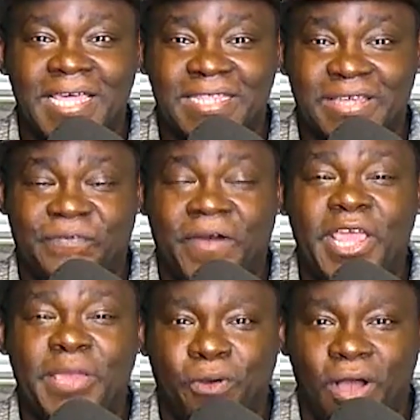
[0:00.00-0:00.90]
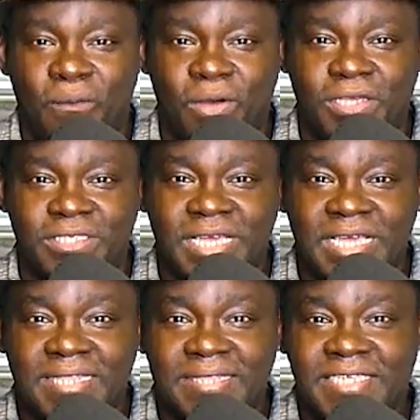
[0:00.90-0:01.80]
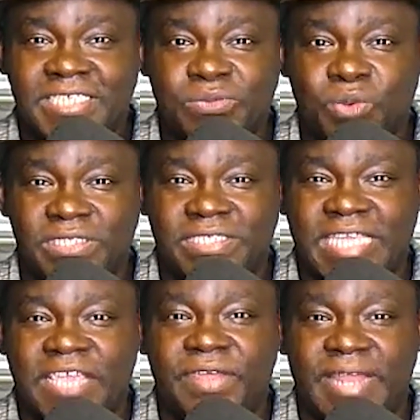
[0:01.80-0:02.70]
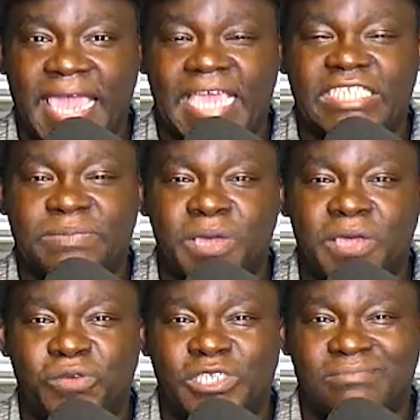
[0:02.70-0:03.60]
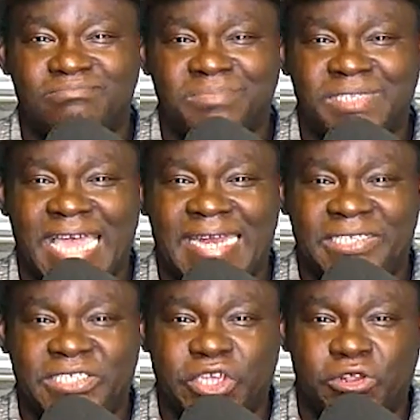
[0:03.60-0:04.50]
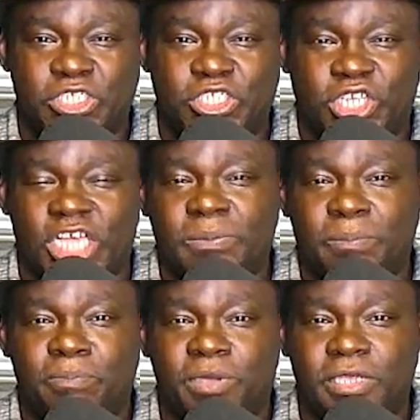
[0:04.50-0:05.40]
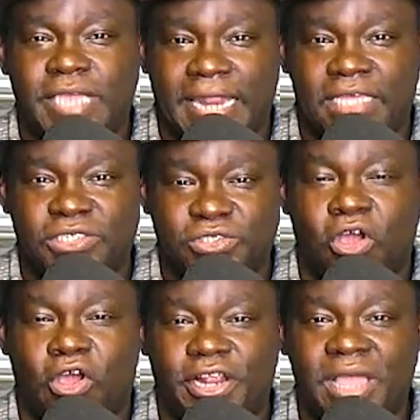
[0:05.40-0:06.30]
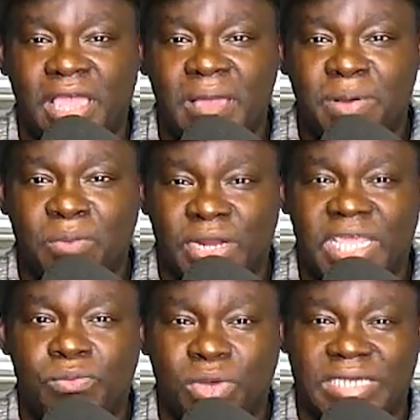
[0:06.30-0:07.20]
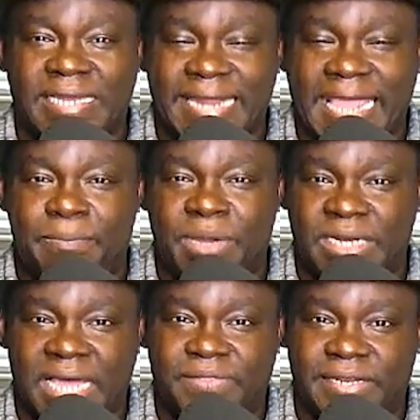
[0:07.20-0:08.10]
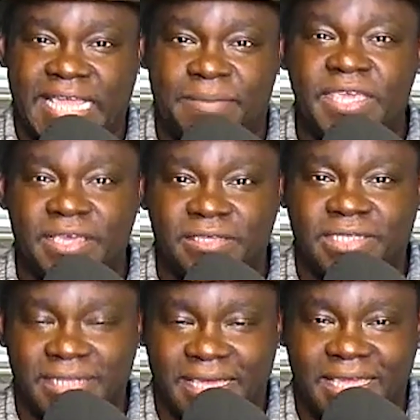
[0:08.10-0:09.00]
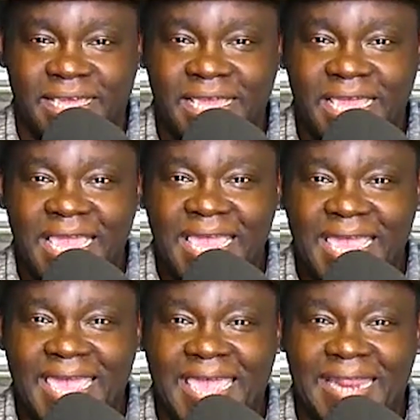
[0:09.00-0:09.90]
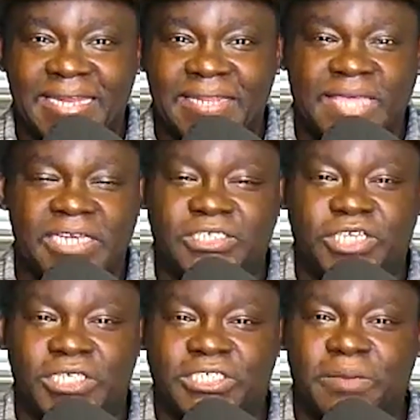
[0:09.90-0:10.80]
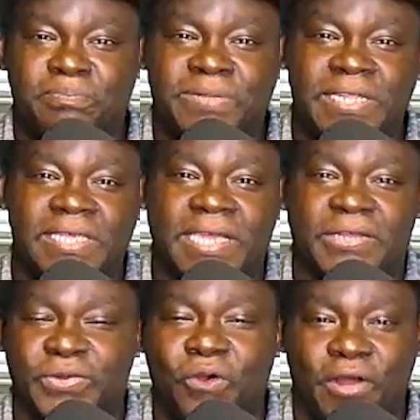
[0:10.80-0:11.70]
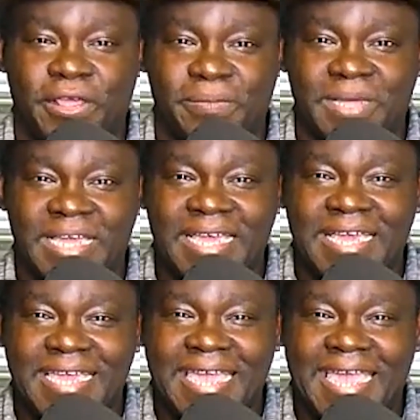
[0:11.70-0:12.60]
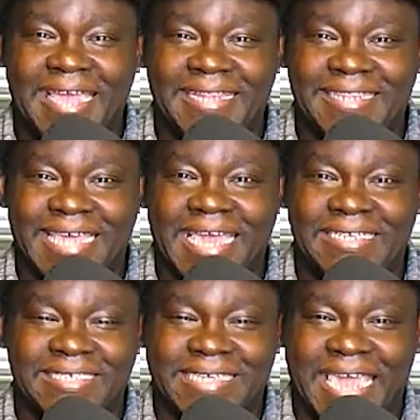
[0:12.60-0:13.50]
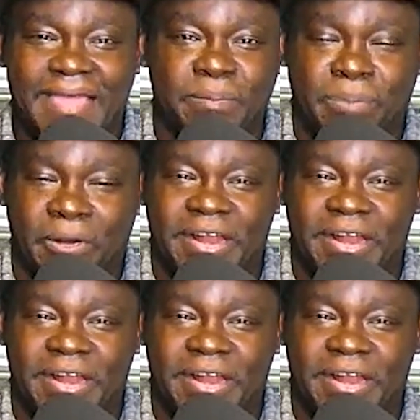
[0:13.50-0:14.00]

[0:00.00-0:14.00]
The funny part was, this is when Stephen A. Smith was not necessarily just getting started, but when he was a name, but not the name he is today. And they just completely ignored him. And they just came to Bert